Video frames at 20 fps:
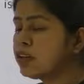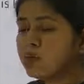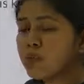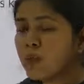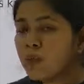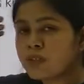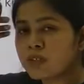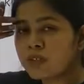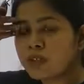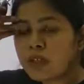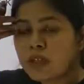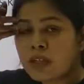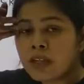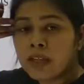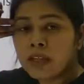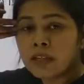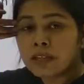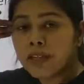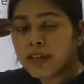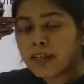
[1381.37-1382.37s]
two options,
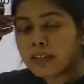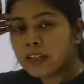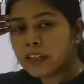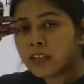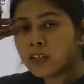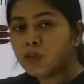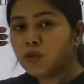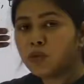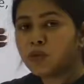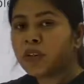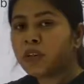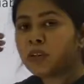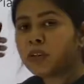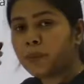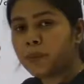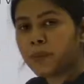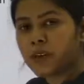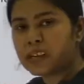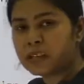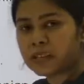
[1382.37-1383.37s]
that the tumor
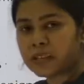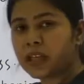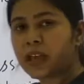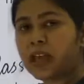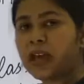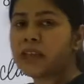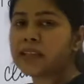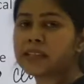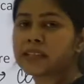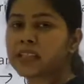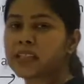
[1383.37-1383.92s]
person has